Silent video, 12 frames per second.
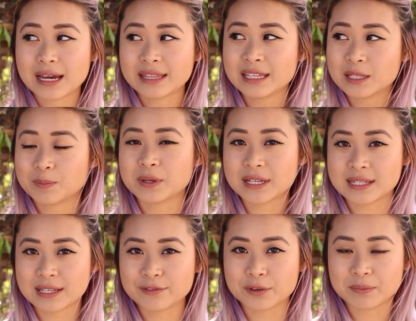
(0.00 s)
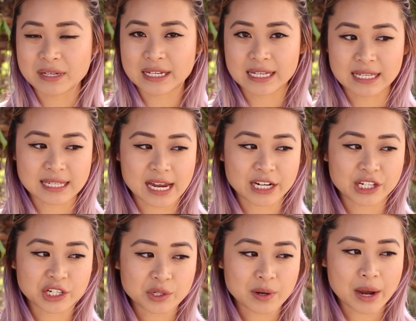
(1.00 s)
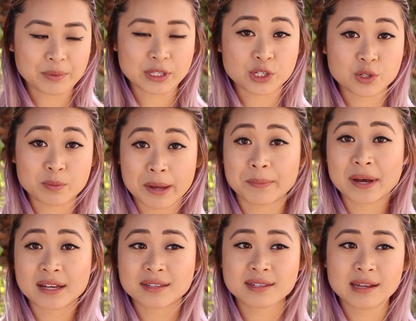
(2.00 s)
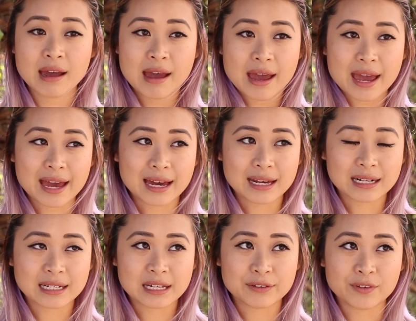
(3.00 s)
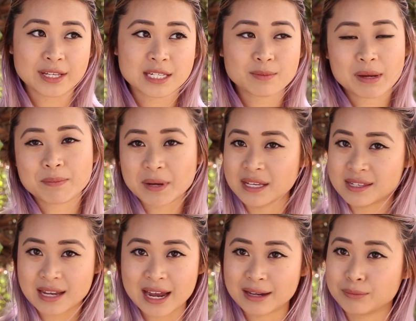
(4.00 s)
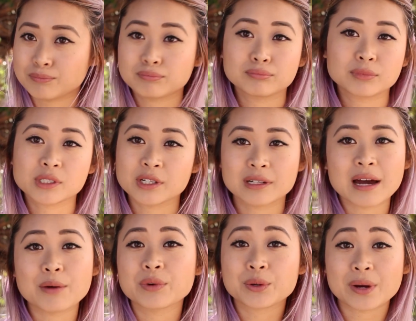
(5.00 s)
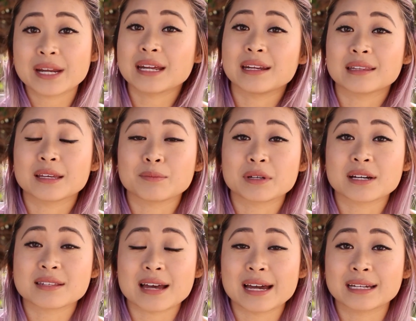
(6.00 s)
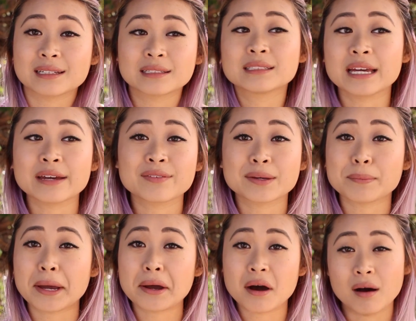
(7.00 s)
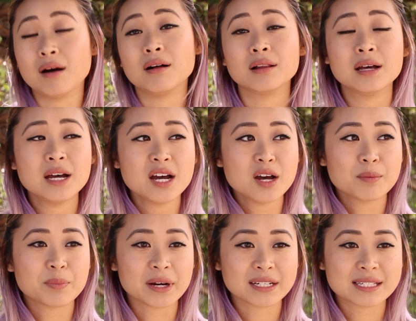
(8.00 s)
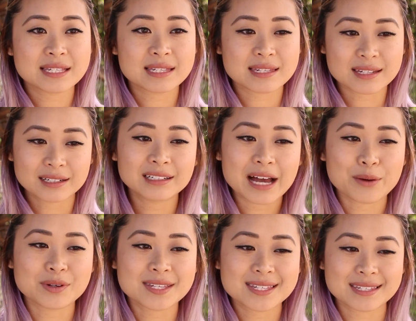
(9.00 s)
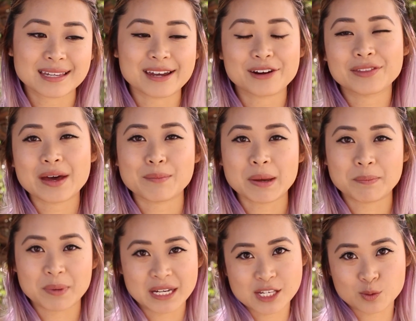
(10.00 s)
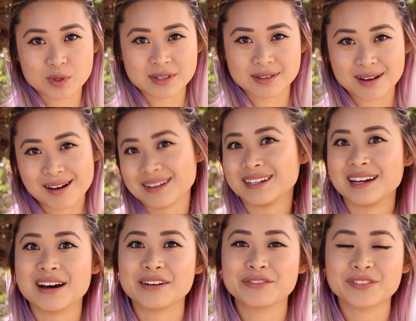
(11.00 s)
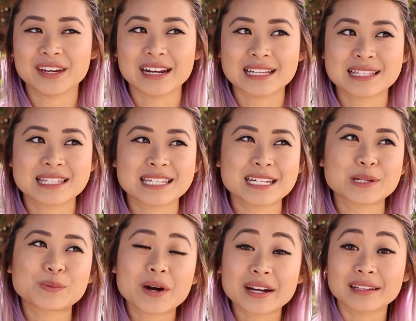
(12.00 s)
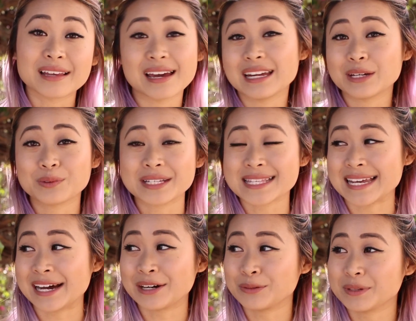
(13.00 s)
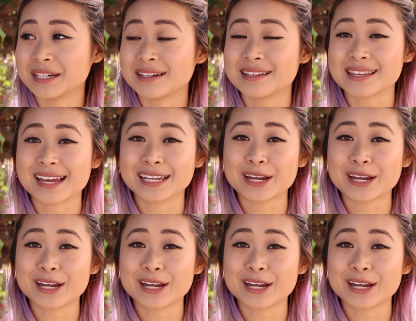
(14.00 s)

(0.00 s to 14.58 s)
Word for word: I think the biggest thing for me is I knew I would do my best, and if I did my best, I could not regret anything because I gave it my all. But still, I was scared that my best was not enough, and I didn't want to let anyone down because I